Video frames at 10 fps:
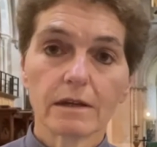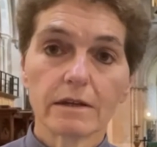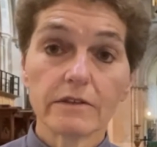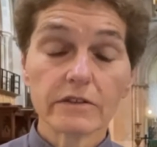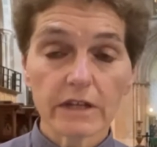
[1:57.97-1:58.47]

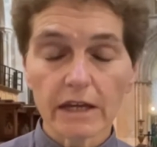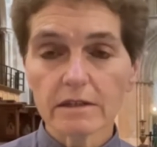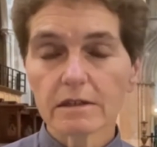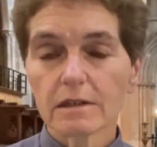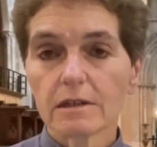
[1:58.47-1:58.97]
Instead,
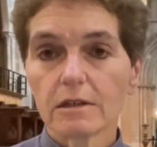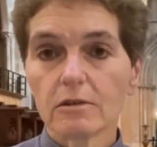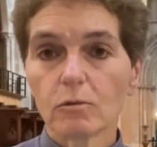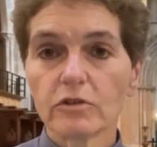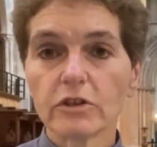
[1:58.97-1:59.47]

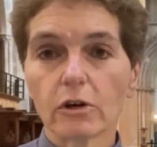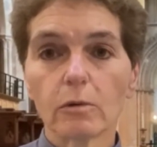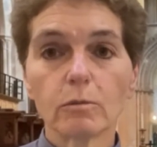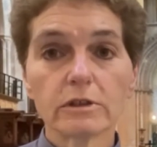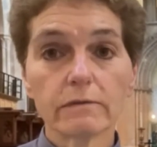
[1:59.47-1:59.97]
what he got
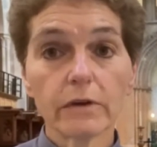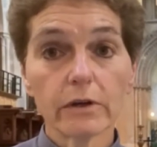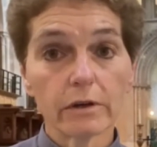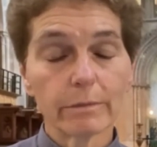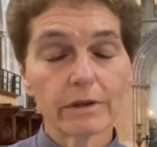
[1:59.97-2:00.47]
was a
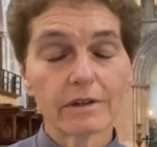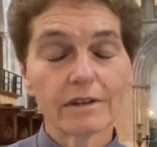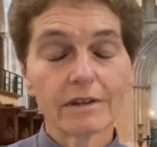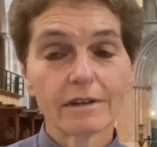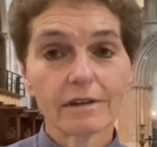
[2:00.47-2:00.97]
verb,
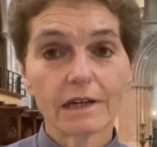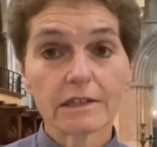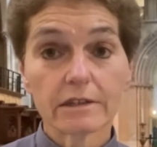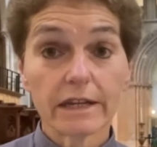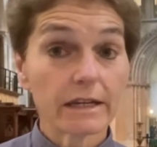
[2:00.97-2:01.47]
and
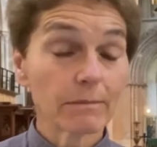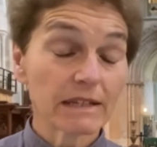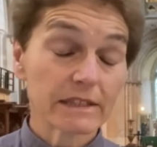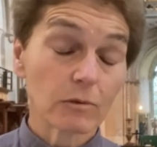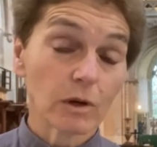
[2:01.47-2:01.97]
an
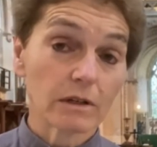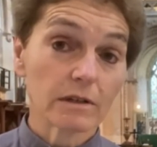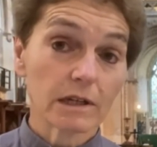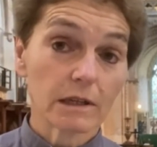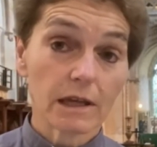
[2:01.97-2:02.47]
enigmatic one at